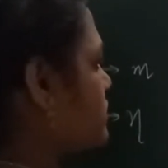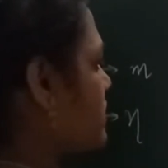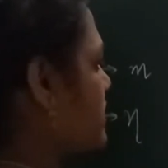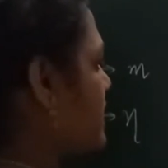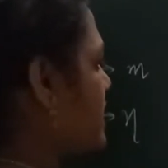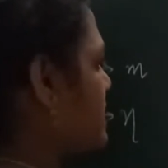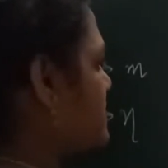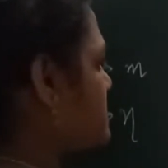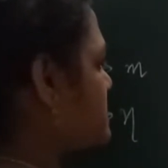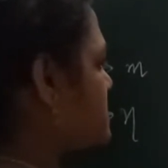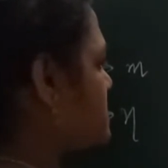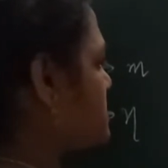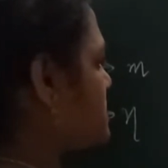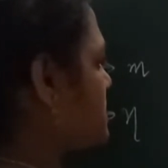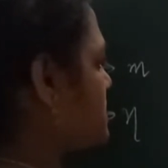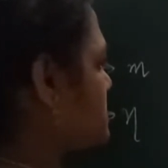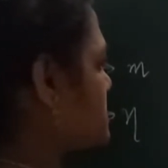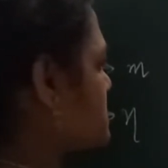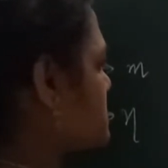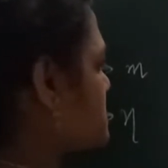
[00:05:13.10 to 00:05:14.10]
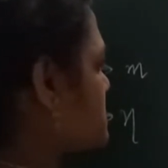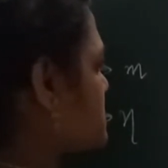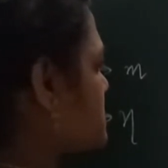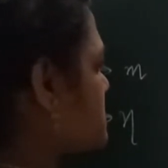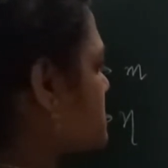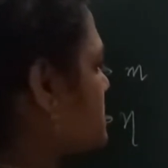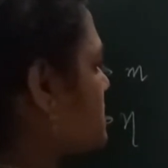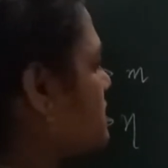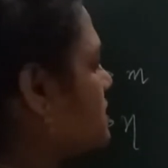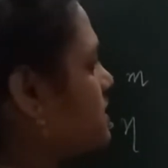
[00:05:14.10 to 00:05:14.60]
one as
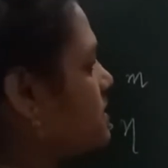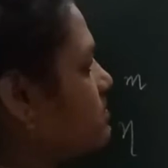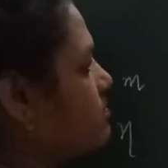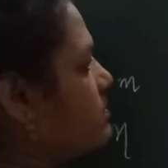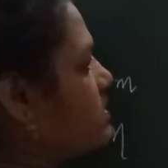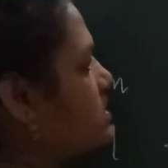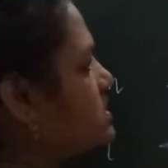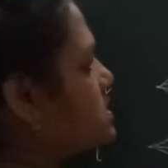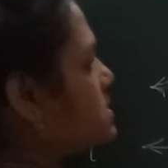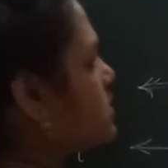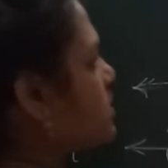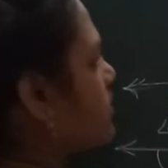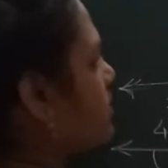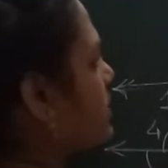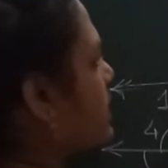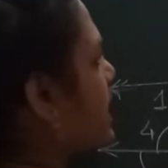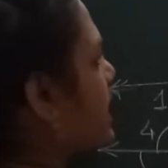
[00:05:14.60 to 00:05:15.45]
6. Means your